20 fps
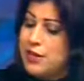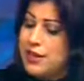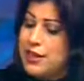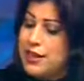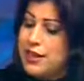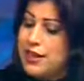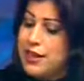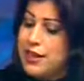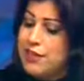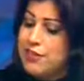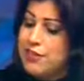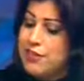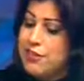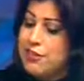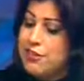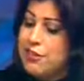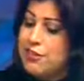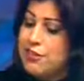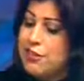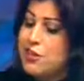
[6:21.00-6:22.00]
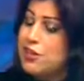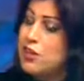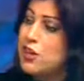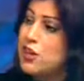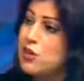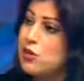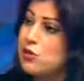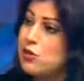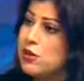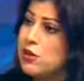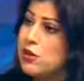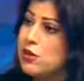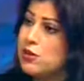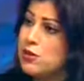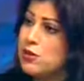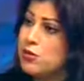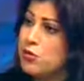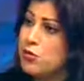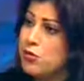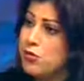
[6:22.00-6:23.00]
like emphasizing the
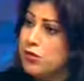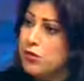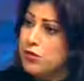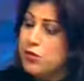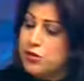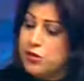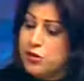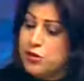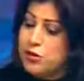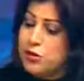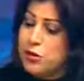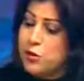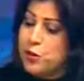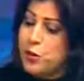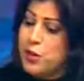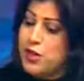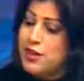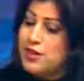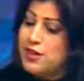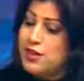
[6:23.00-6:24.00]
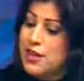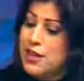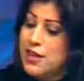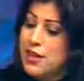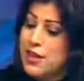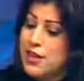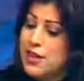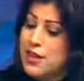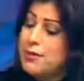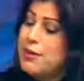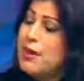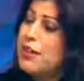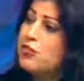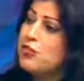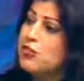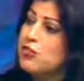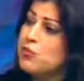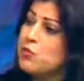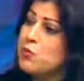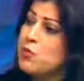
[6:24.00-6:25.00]
nuclear or solar or wind. He
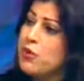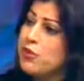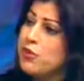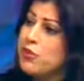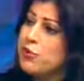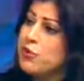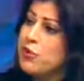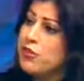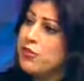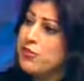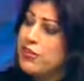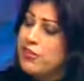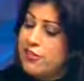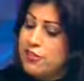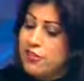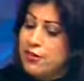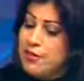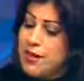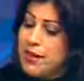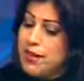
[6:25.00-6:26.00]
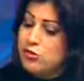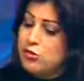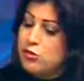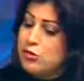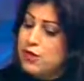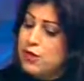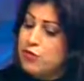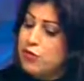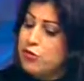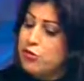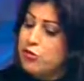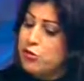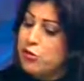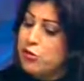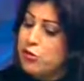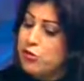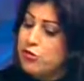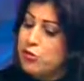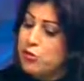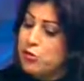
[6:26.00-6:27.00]
mentioned more than one system, actually, the
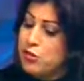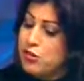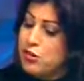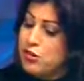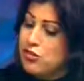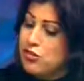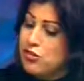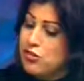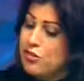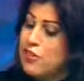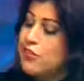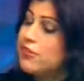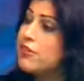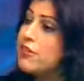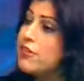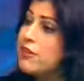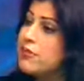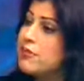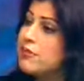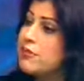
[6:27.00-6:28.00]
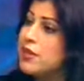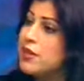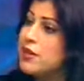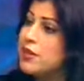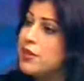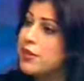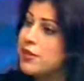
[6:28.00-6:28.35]
solar storage system.